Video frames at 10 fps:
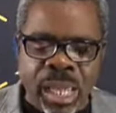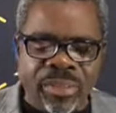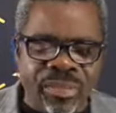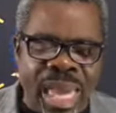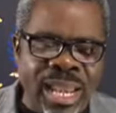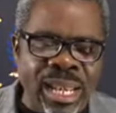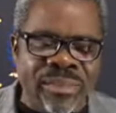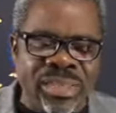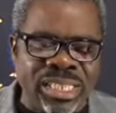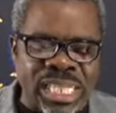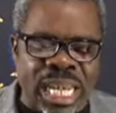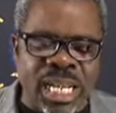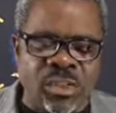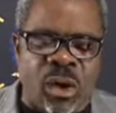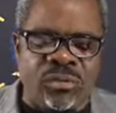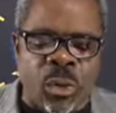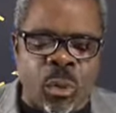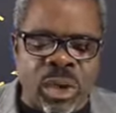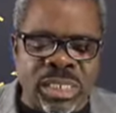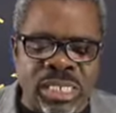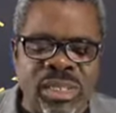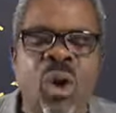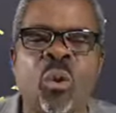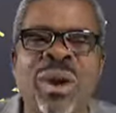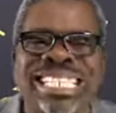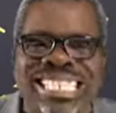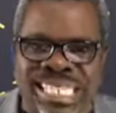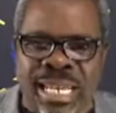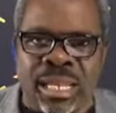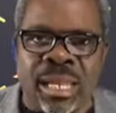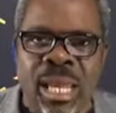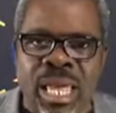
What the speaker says: Then the channels of the waters were seen.